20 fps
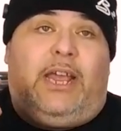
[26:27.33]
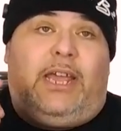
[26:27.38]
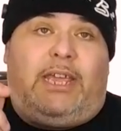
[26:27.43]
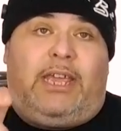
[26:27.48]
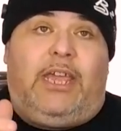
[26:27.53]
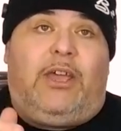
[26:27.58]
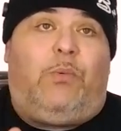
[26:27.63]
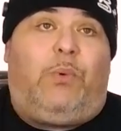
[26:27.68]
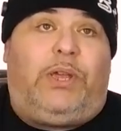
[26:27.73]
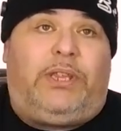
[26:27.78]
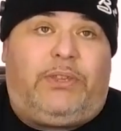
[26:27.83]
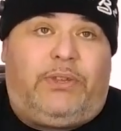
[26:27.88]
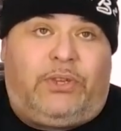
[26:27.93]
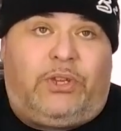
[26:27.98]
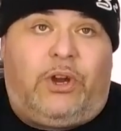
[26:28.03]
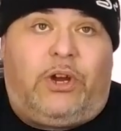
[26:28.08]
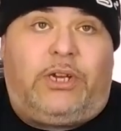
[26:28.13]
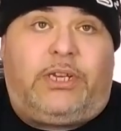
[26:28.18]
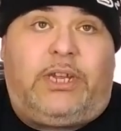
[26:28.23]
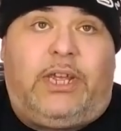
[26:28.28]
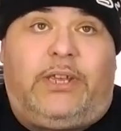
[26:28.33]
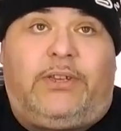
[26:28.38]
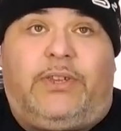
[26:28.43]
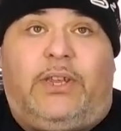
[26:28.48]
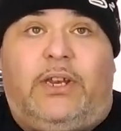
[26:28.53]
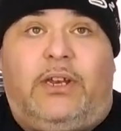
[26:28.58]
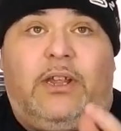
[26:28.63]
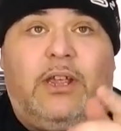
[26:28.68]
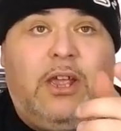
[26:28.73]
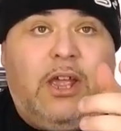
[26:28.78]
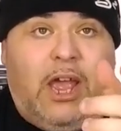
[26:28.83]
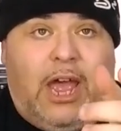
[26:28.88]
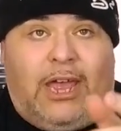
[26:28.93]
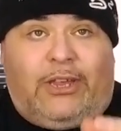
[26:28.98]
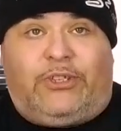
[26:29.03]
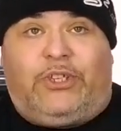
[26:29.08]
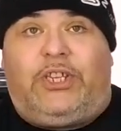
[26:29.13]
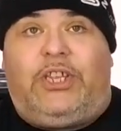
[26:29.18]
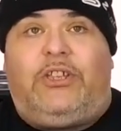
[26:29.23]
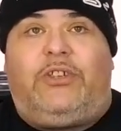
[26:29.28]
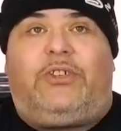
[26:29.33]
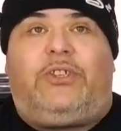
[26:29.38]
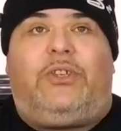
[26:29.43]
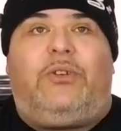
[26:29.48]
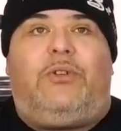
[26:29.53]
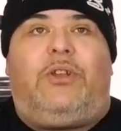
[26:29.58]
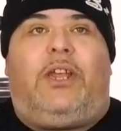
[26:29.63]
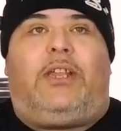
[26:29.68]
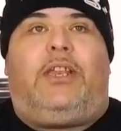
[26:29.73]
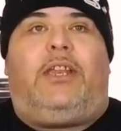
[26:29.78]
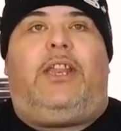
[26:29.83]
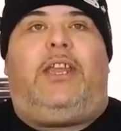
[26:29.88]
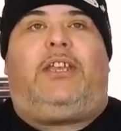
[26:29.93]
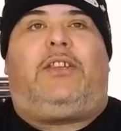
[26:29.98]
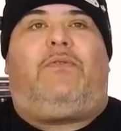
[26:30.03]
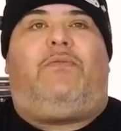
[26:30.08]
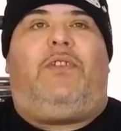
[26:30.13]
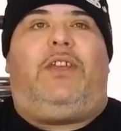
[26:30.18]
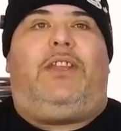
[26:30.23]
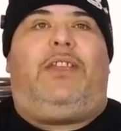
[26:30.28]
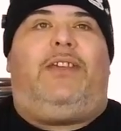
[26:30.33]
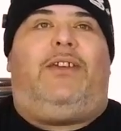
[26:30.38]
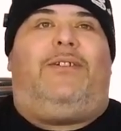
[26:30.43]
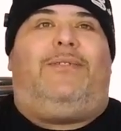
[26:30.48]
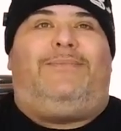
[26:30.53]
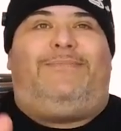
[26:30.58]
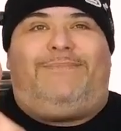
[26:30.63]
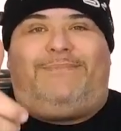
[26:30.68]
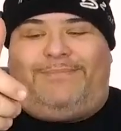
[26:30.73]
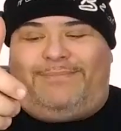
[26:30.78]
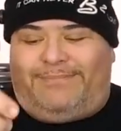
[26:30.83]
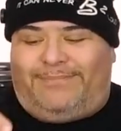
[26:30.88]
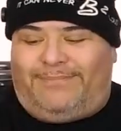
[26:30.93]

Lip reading: and I can't wait to start testing. I'll see you soon on the next video.